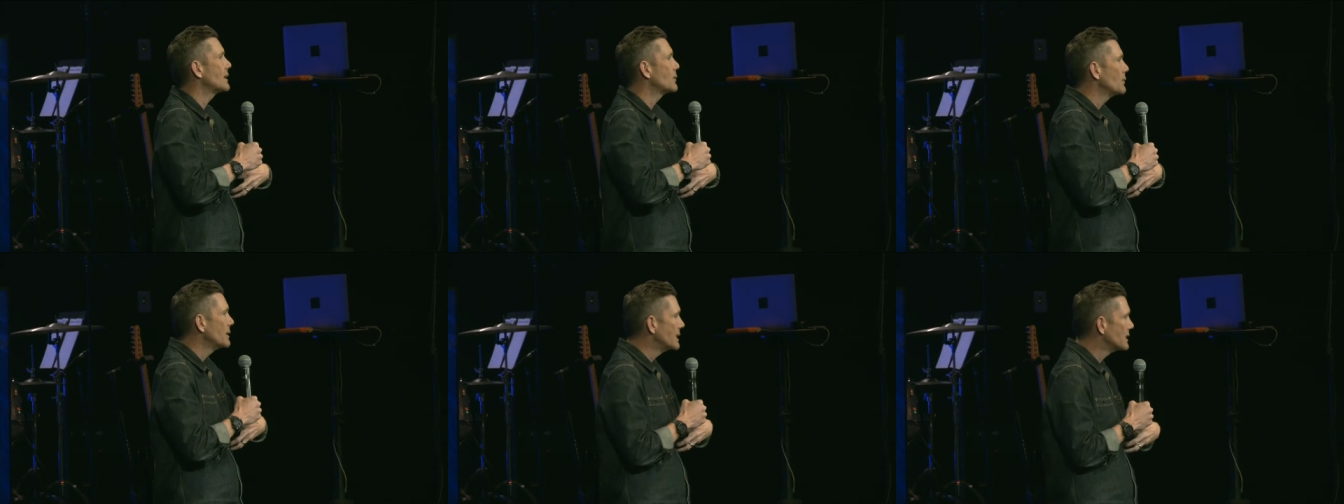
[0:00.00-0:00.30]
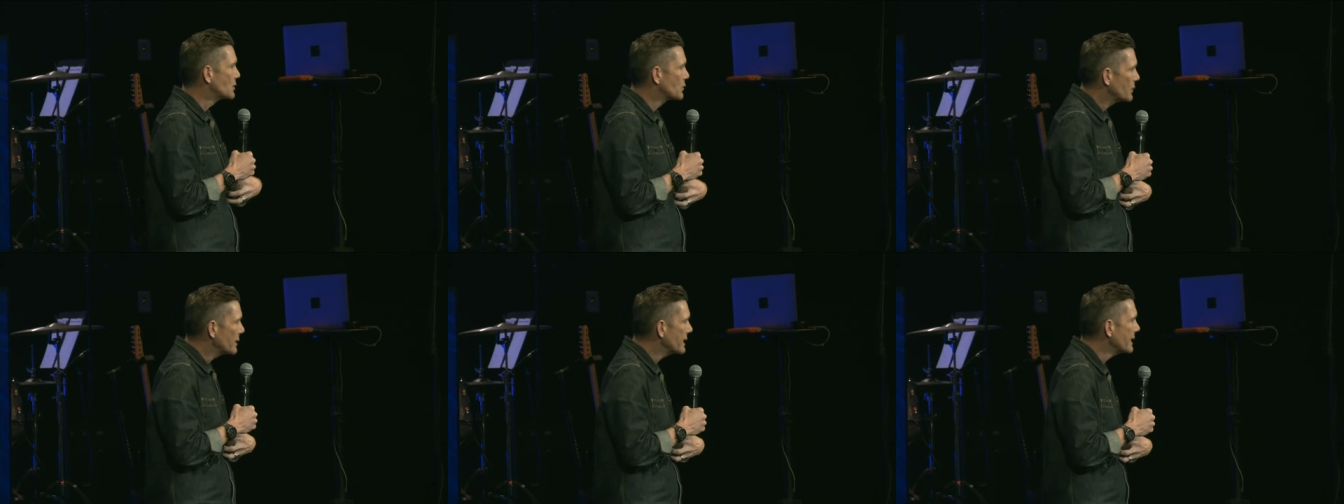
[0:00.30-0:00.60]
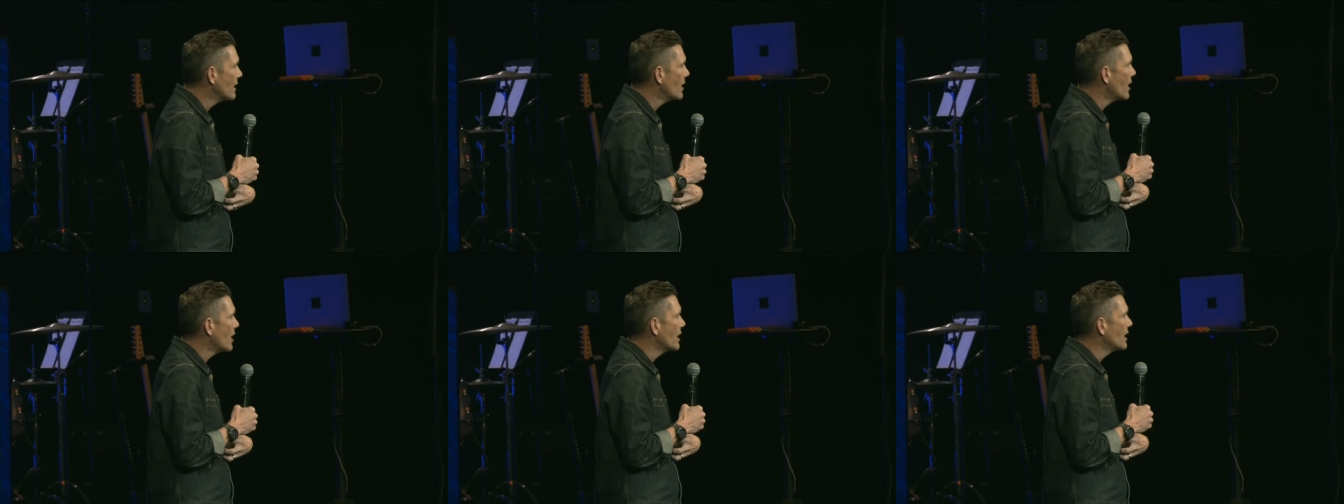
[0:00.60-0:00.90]
when it's really
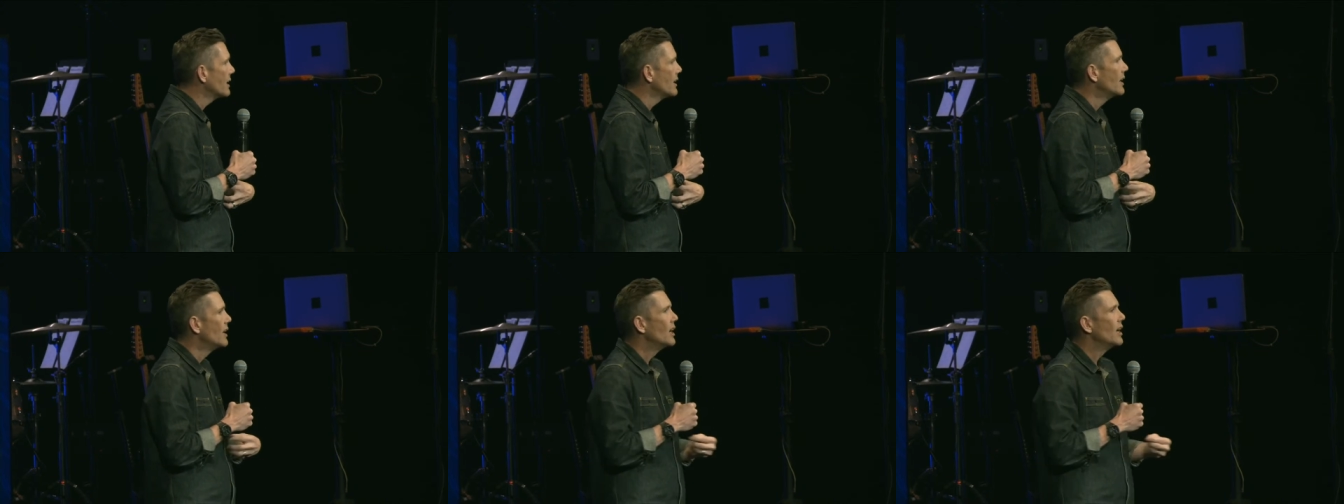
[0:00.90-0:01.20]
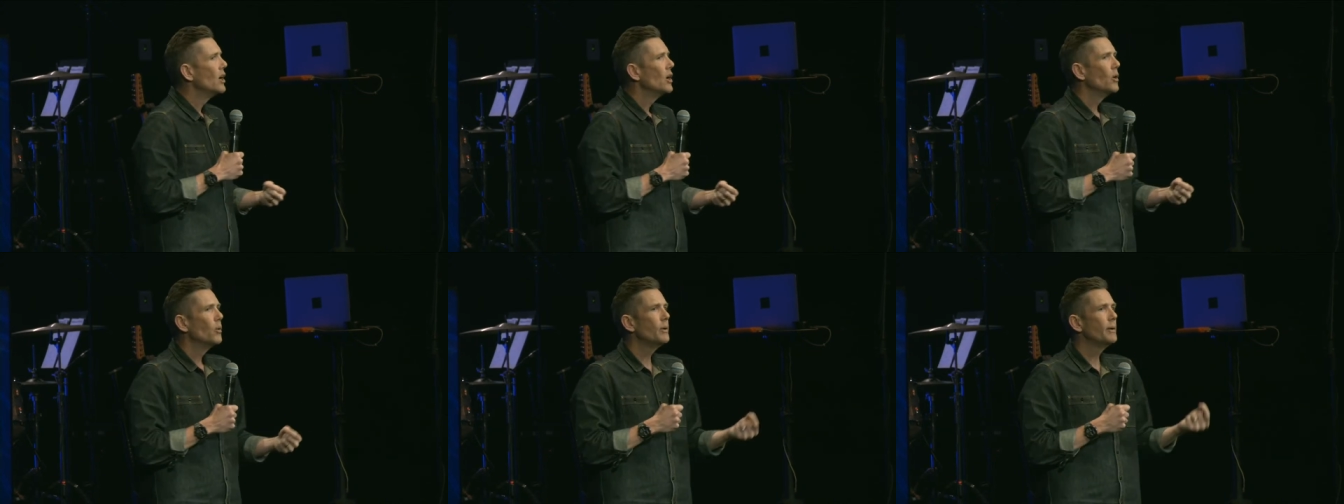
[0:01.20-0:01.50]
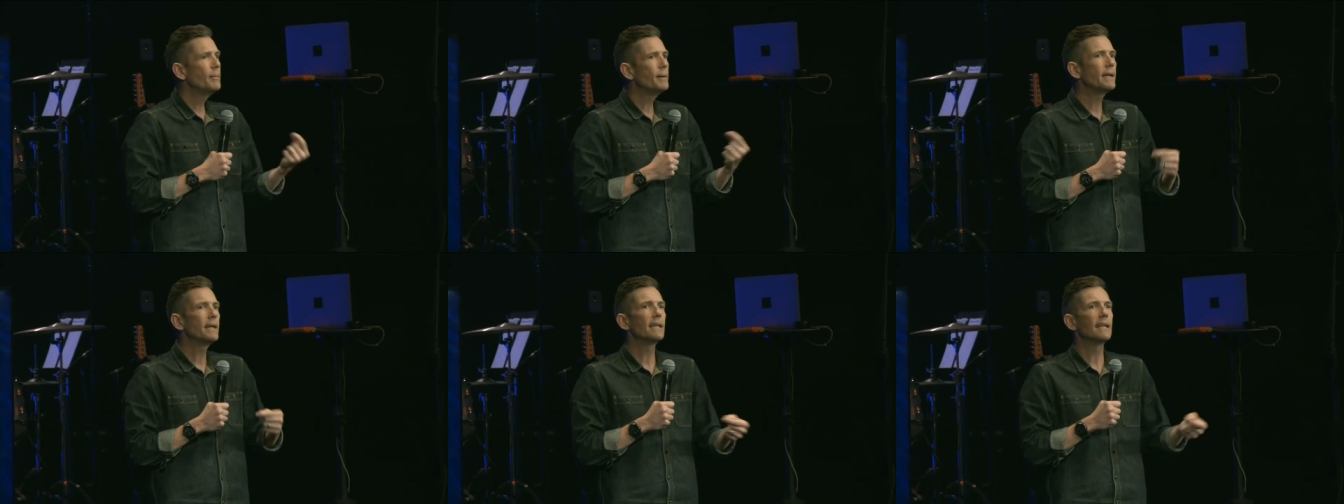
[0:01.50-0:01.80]
hard, we
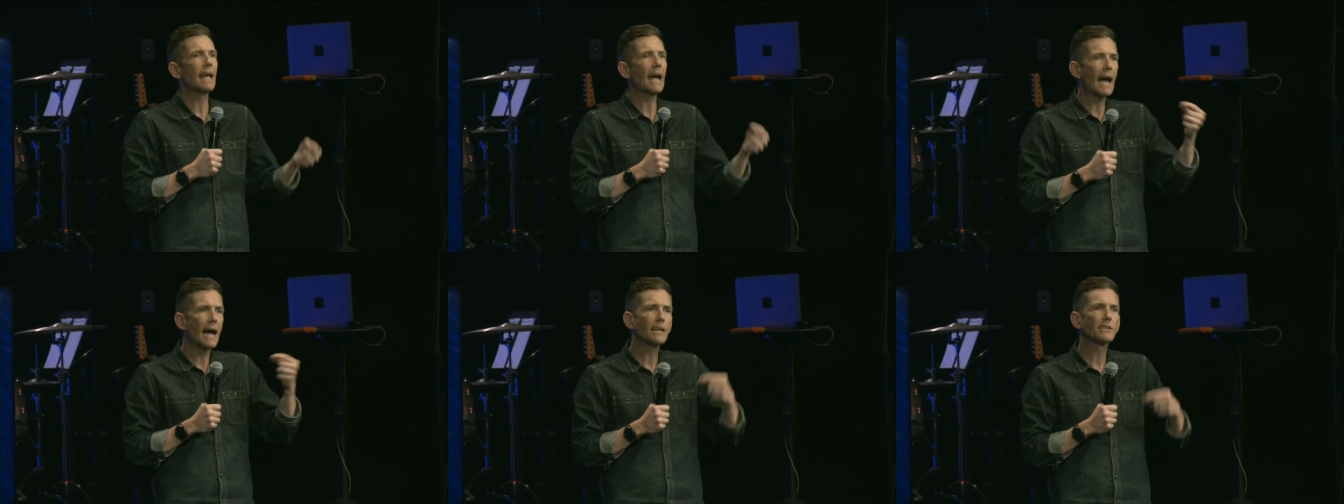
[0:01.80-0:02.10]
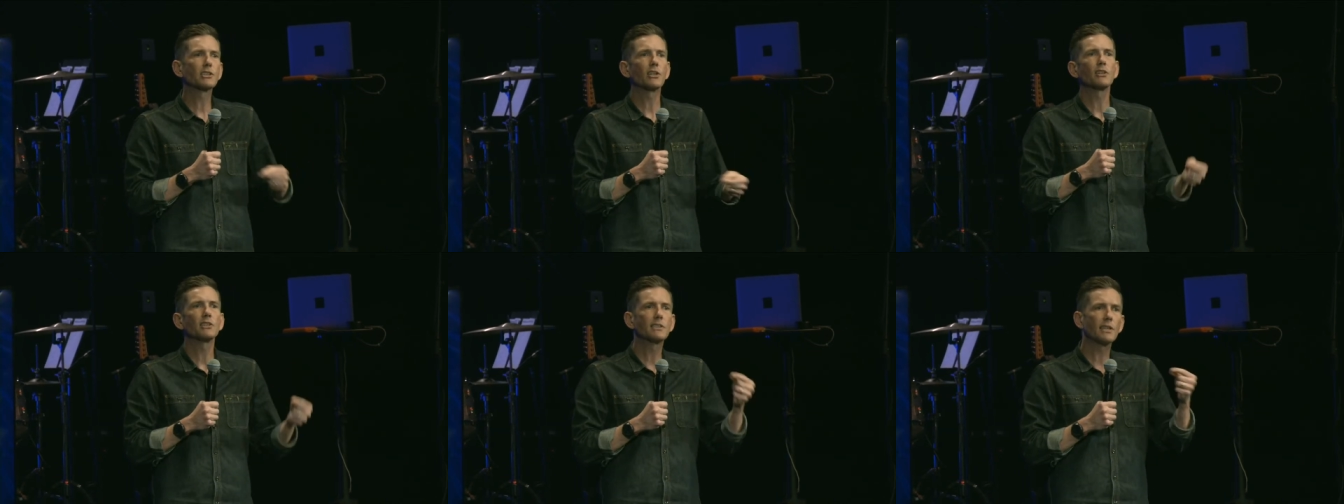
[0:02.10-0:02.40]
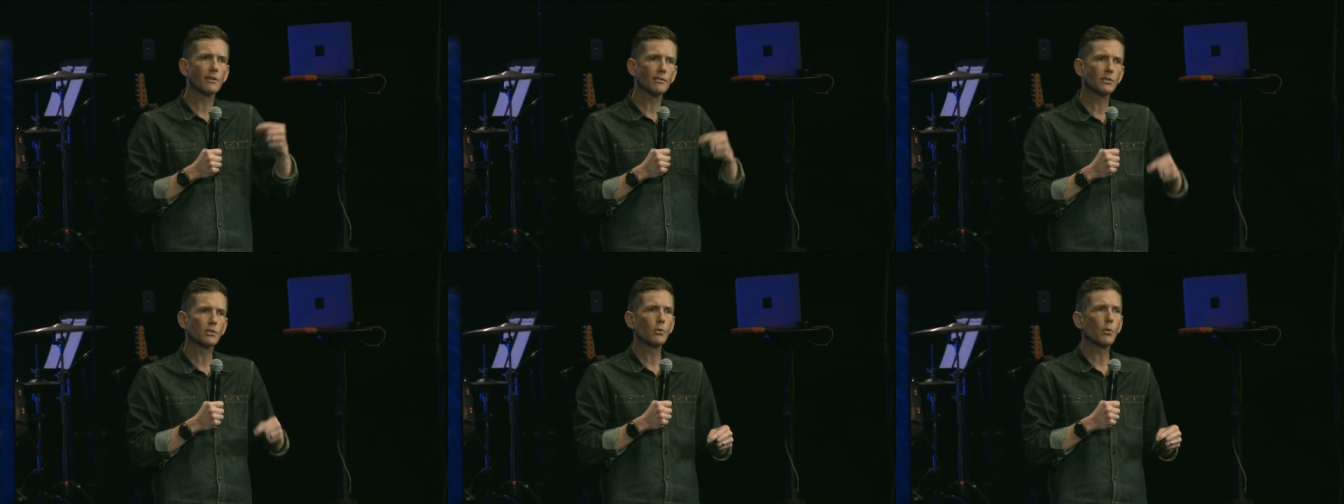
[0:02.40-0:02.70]
begin to ask
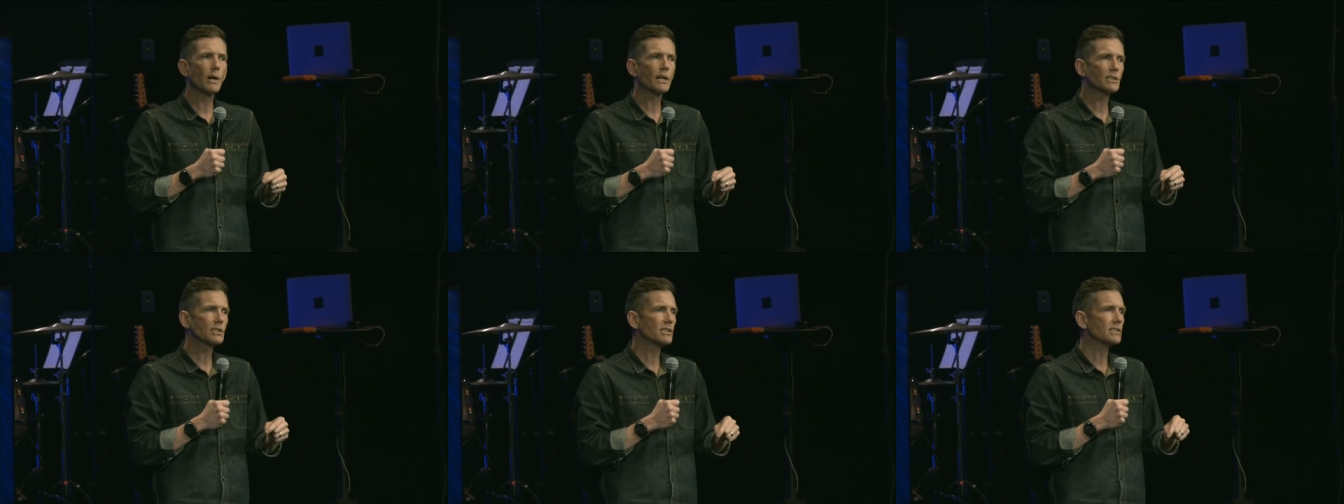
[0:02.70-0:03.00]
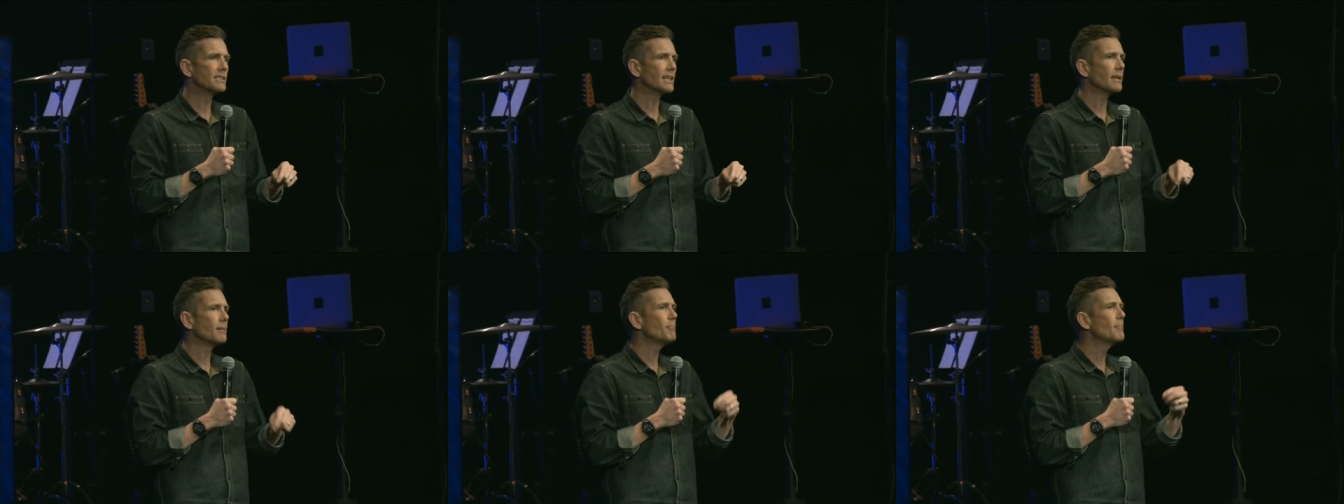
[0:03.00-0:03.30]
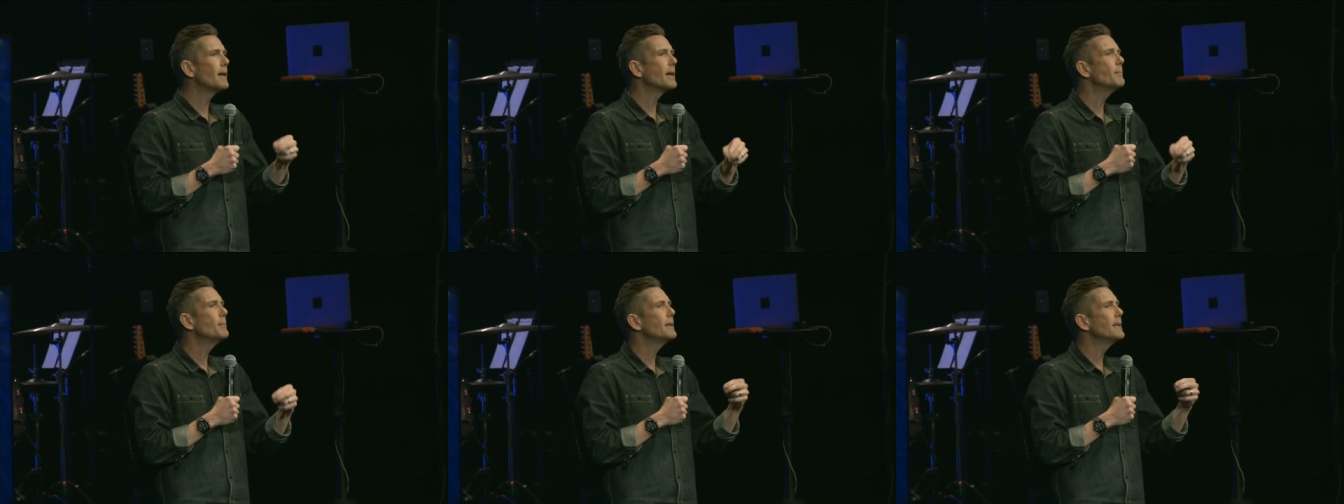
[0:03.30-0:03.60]
ourselves questions like
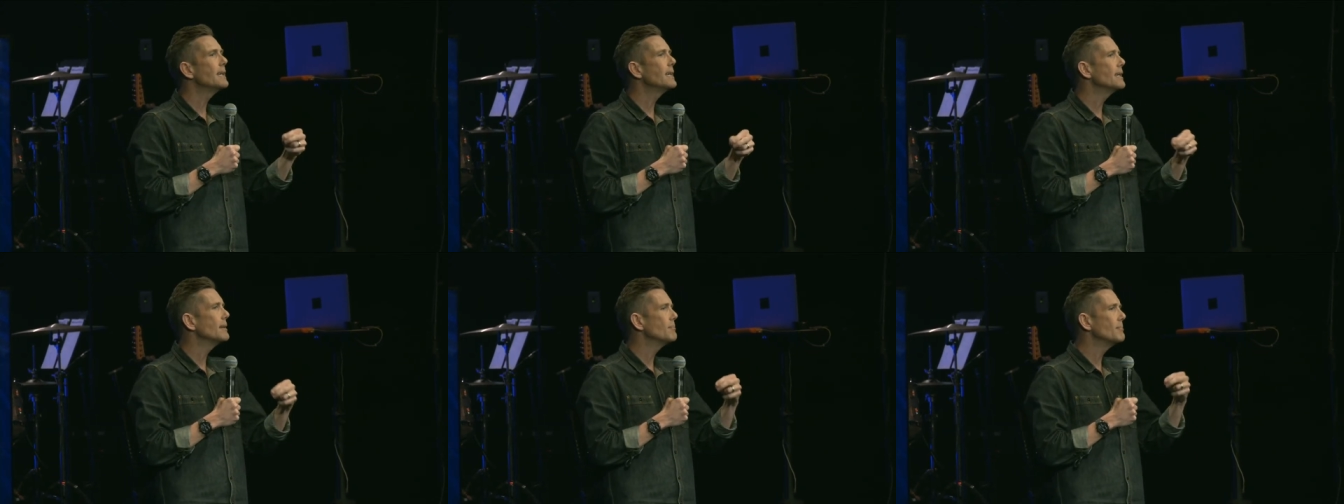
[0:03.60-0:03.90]
maybe,